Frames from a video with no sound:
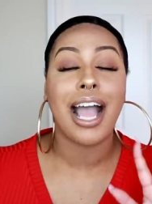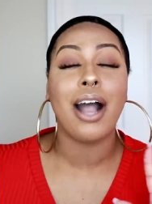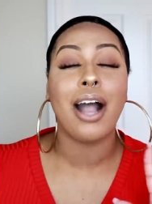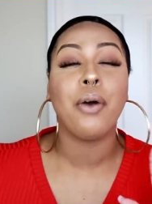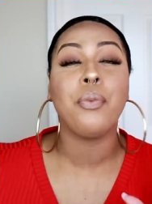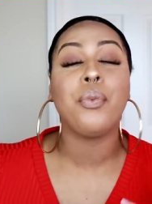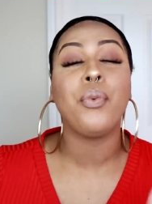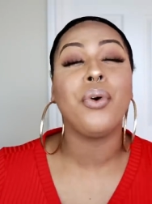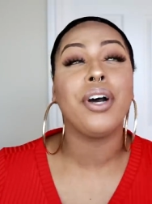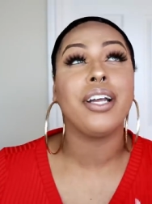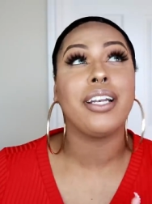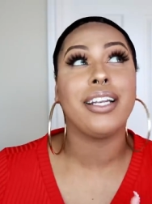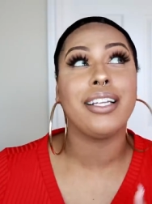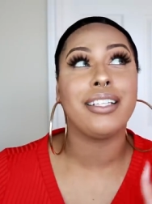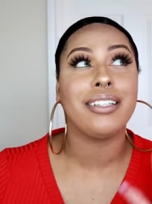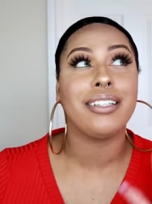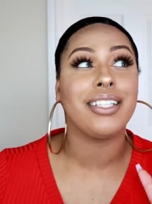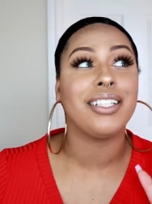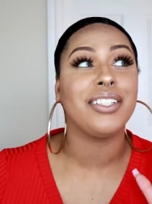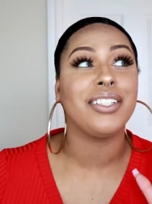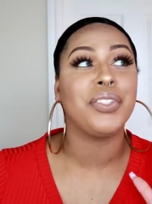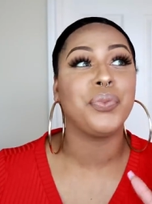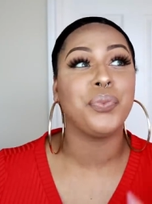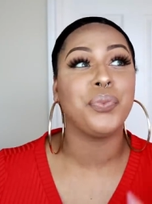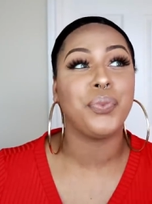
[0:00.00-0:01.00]
I wanted
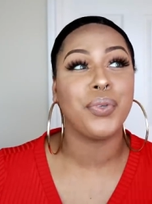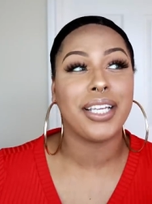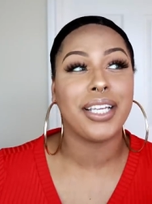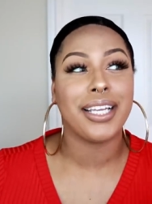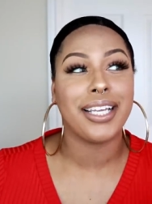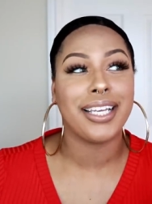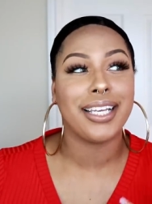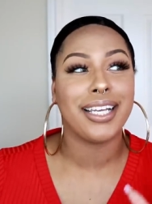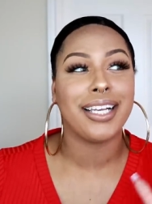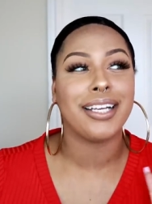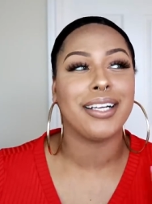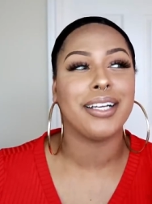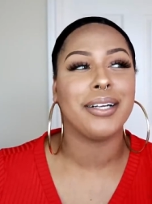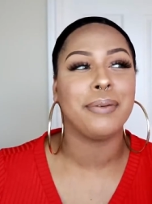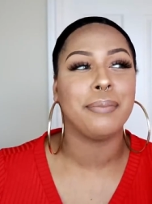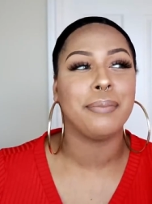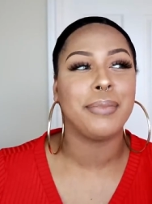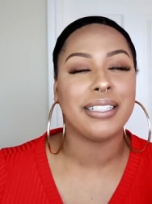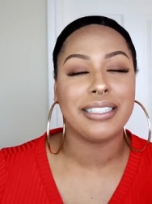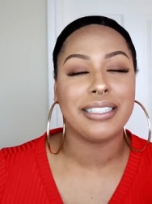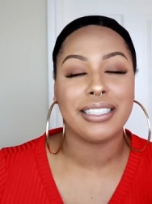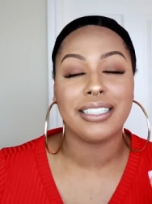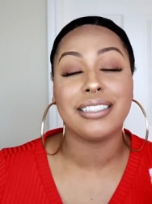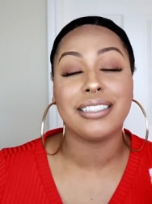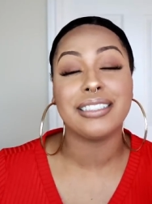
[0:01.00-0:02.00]
this wig
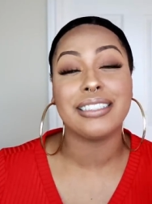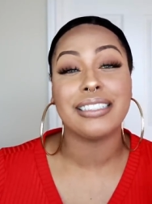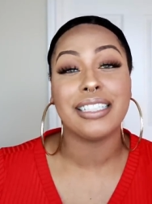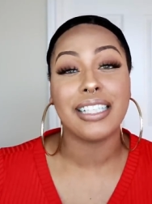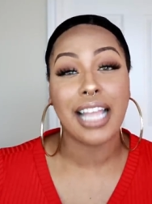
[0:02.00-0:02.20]
because